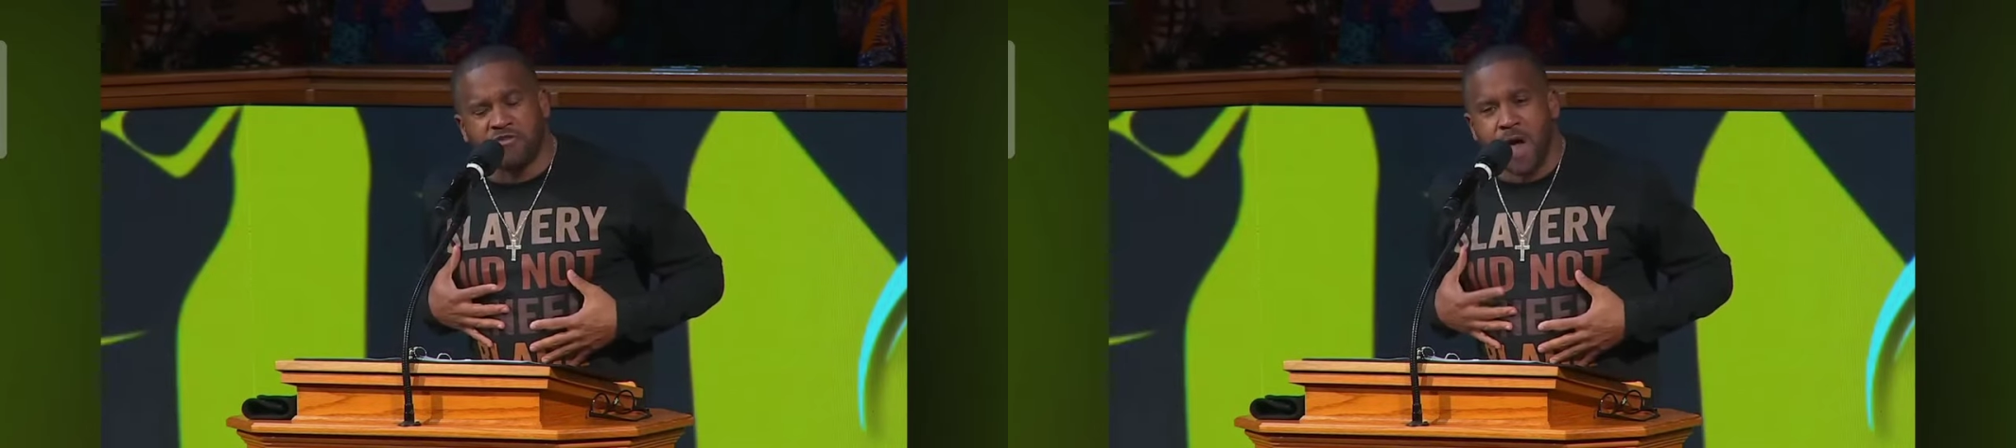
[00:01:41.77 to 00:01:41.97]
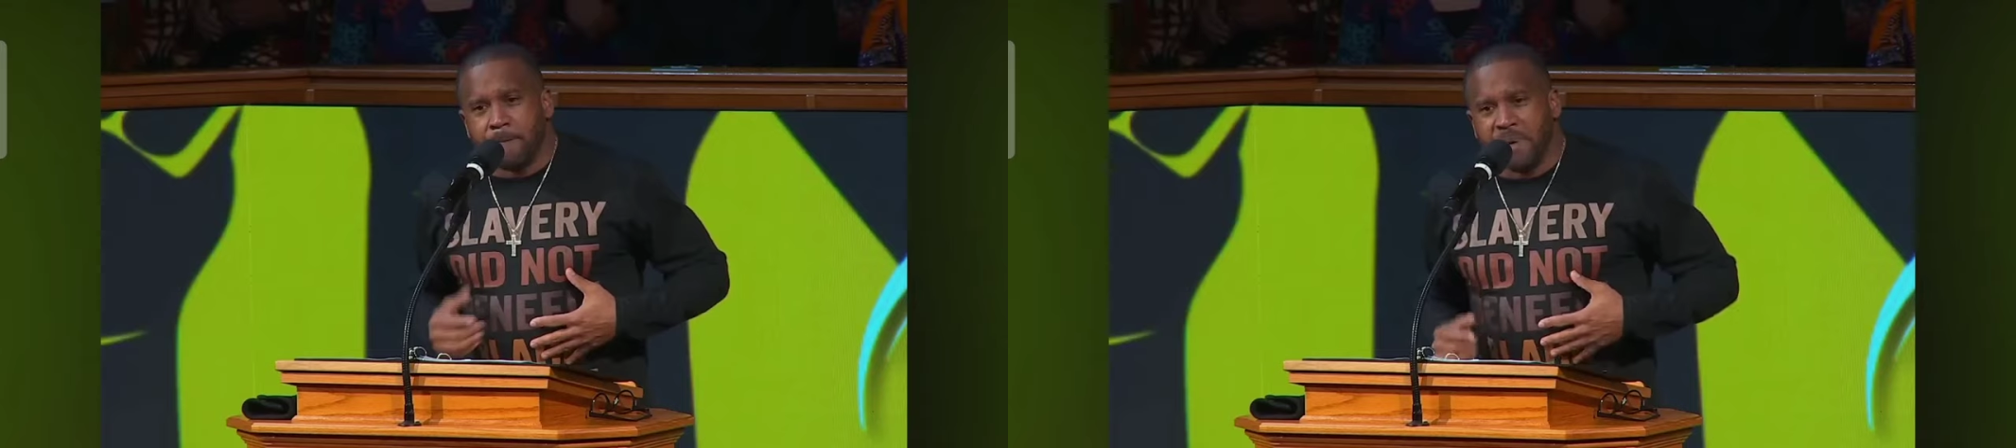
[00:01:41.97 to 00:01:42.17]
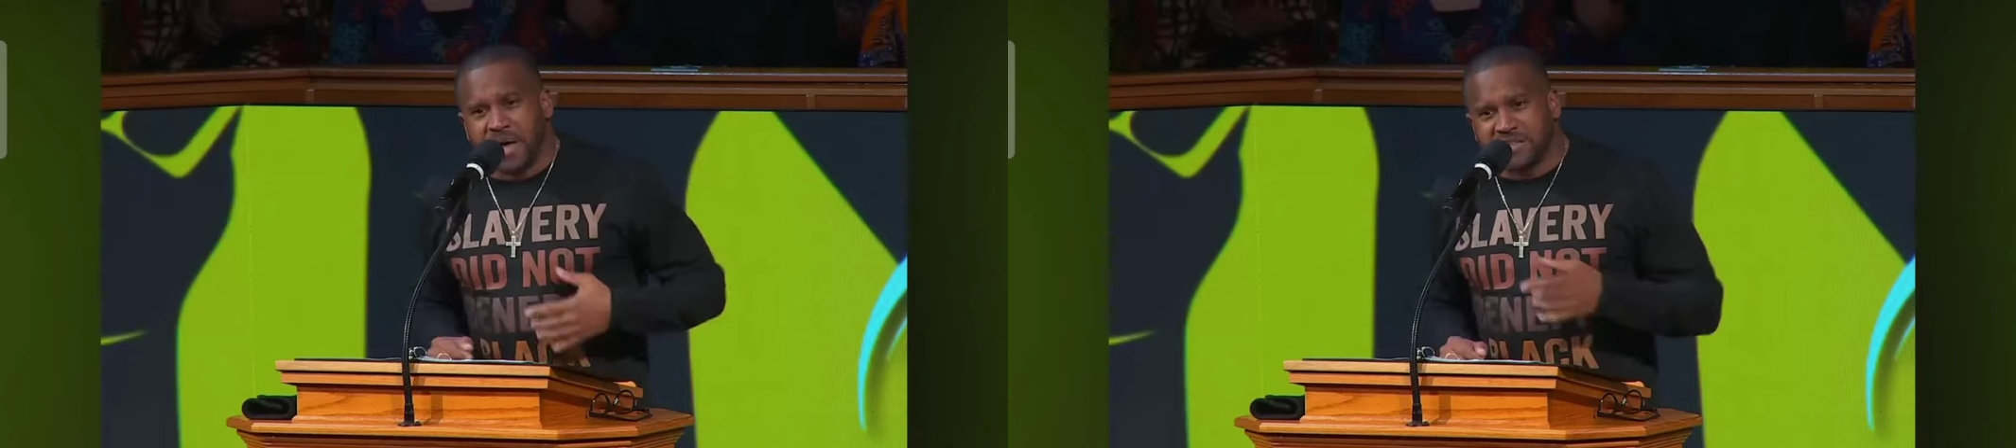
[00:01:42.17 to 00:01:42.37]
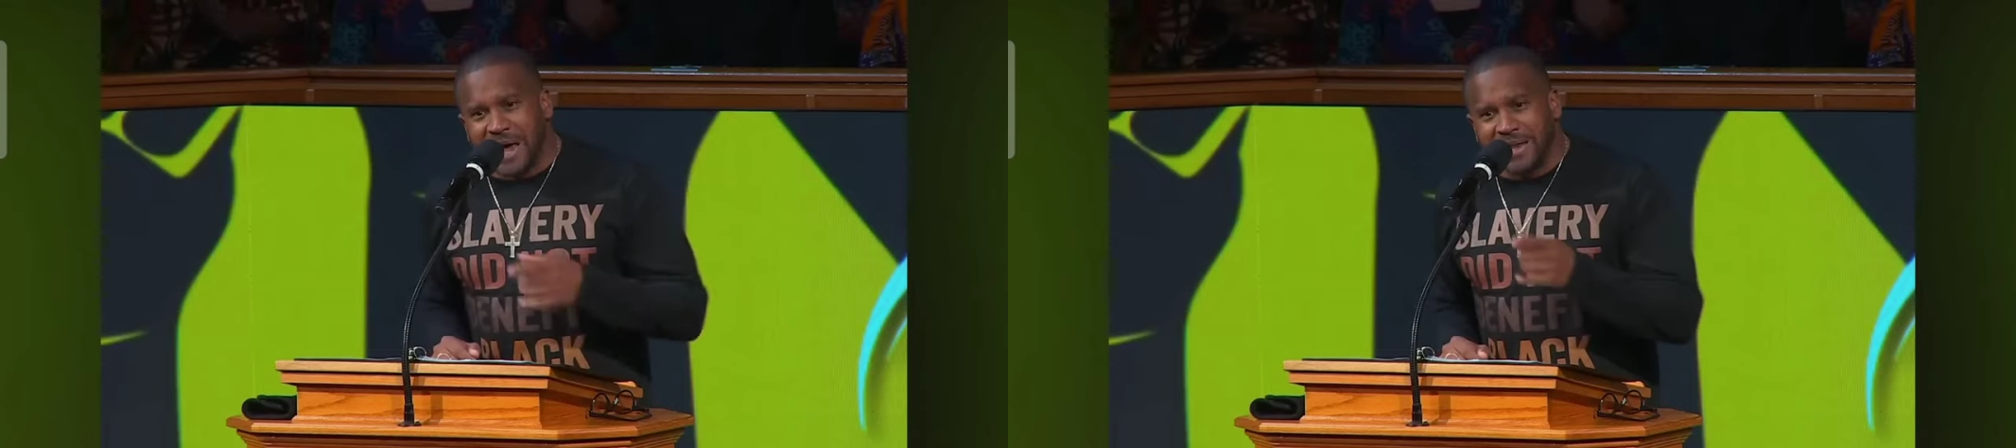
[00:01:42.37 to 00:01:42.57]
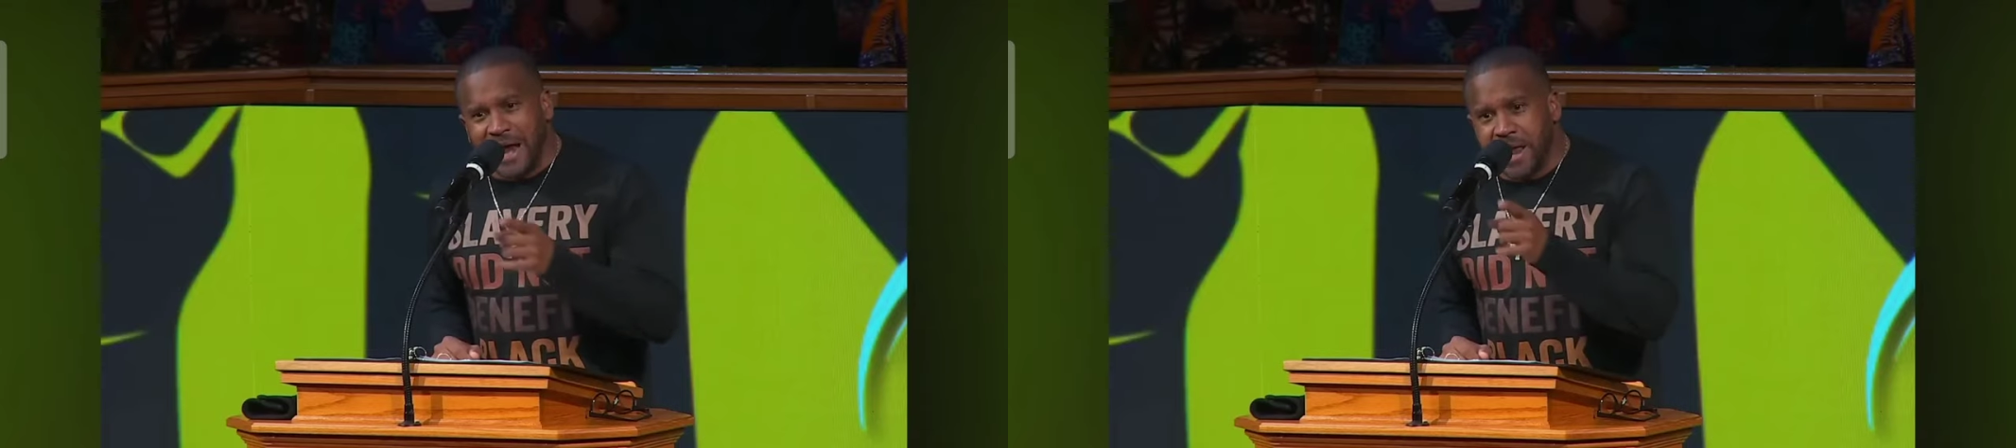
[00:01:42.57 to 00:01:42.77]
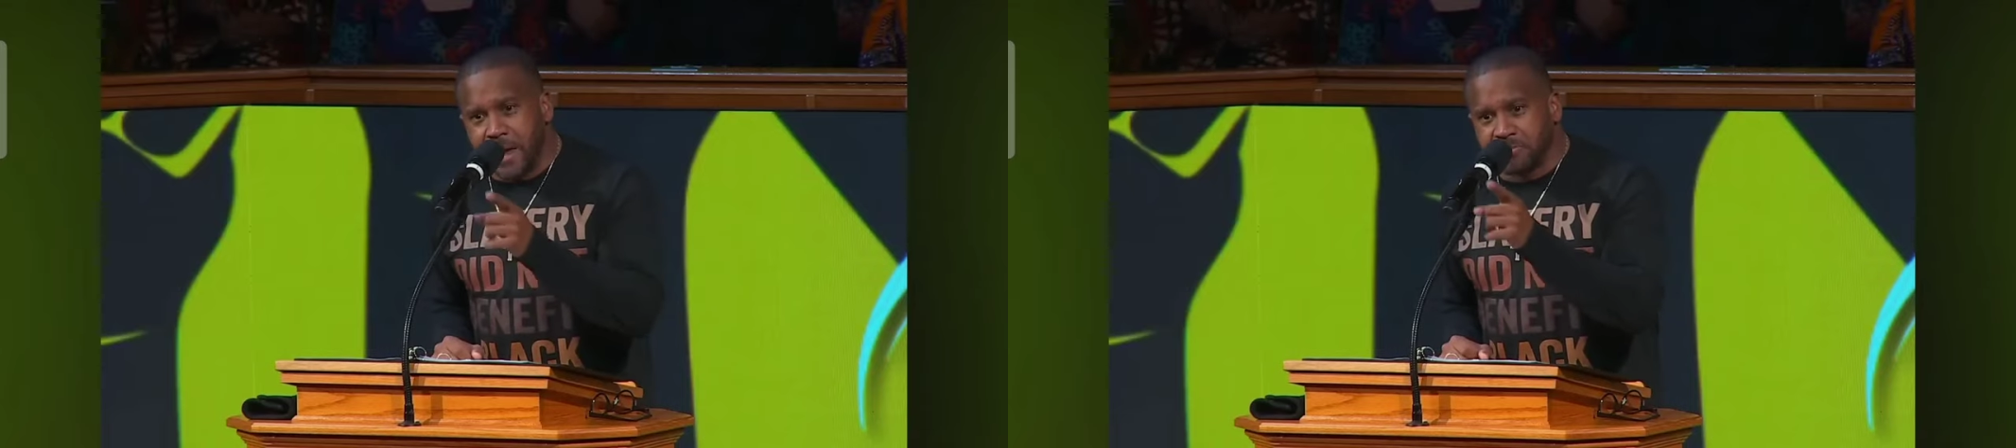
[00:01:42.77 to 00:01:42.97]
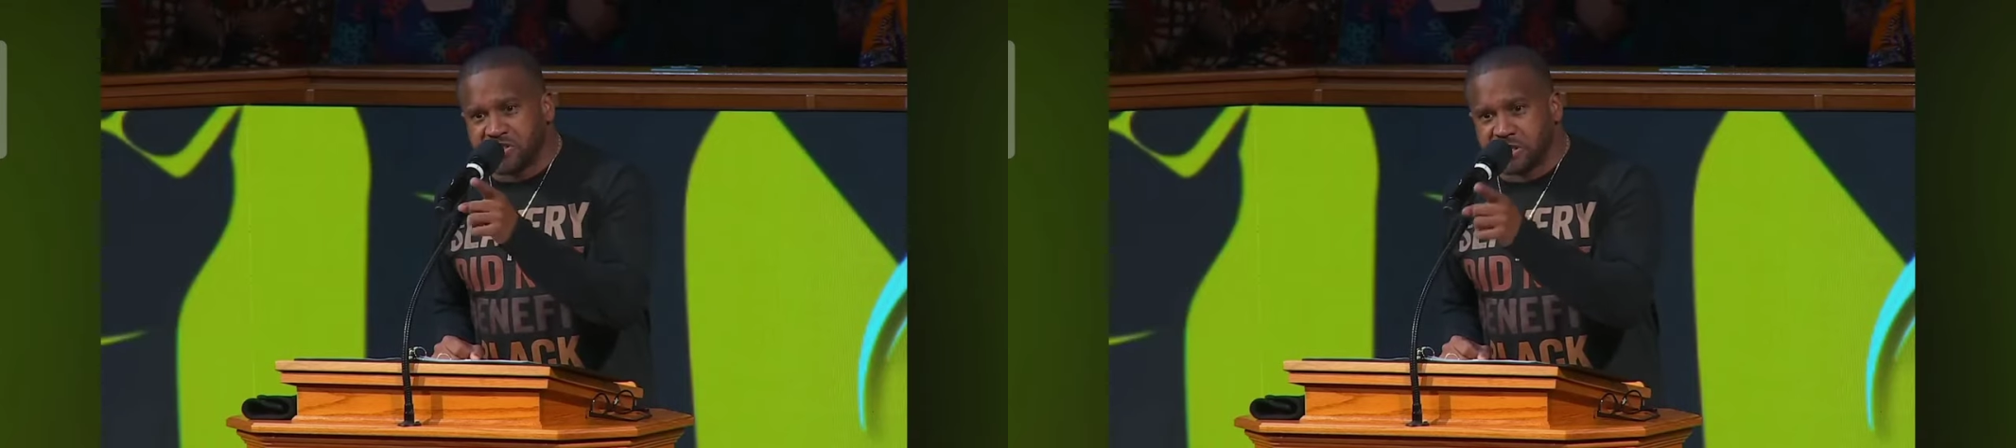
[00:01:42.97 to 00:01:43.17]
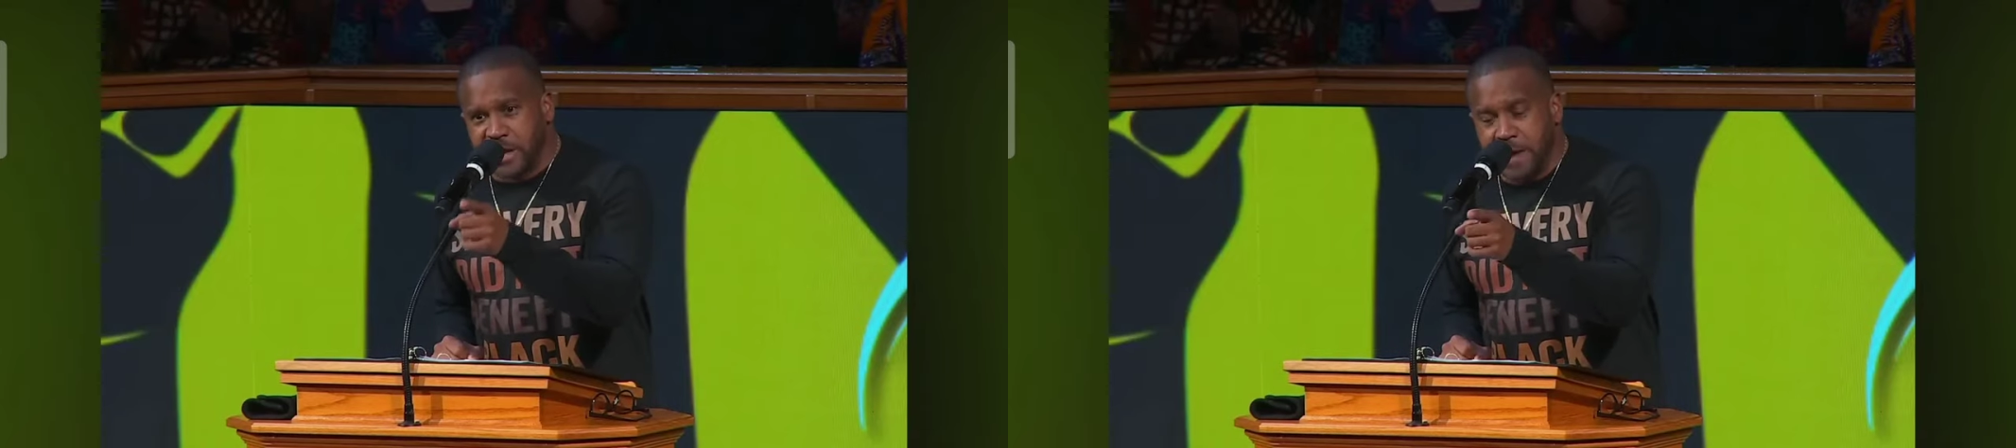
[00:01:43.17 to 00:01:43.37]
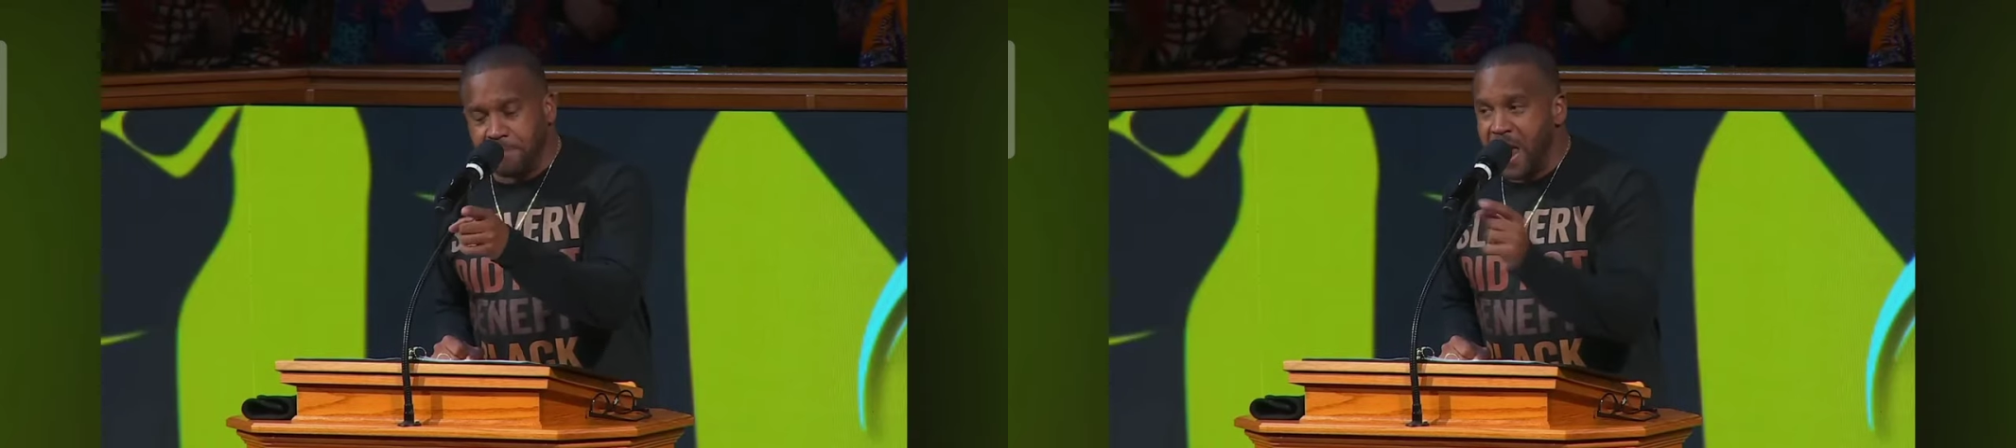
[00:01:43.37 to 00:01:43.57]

because I let him sleep